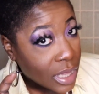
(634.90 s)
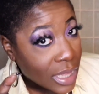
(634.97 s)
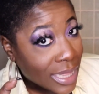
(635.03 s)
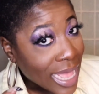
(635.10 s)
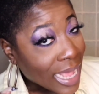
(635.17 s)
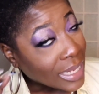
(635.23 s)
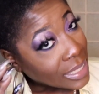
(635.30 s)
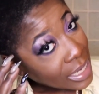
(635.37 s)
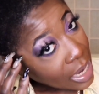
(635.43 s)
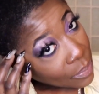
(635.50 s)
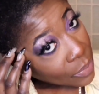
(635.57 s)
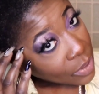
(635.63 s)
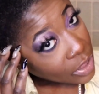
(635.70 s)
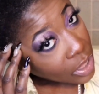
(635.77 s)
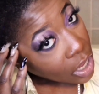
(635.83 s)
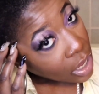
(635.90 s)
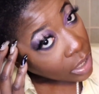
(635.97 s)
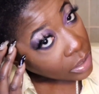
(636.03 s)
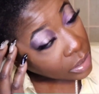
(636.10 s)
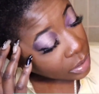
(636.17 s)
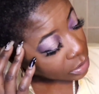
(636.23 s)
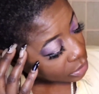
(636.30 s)
that type of thought,
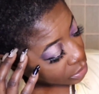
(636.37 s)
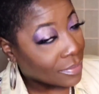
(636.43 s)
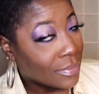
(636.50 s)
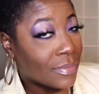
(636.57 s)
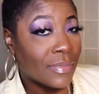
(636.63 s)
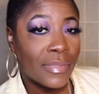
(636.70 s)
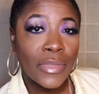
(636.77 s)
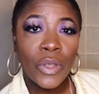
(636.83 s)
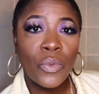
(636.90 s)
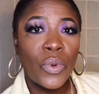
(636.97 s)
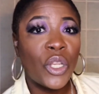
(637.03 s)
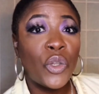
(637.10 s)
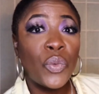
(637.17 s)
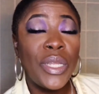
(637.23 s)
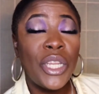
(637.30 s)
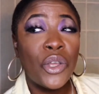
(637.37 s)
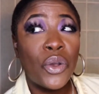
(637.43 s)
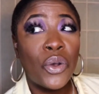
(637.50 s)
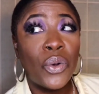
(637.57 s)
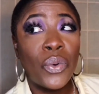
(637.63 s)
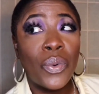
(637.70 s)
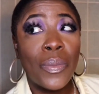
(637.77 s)
which we
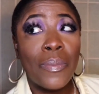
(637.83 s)
know,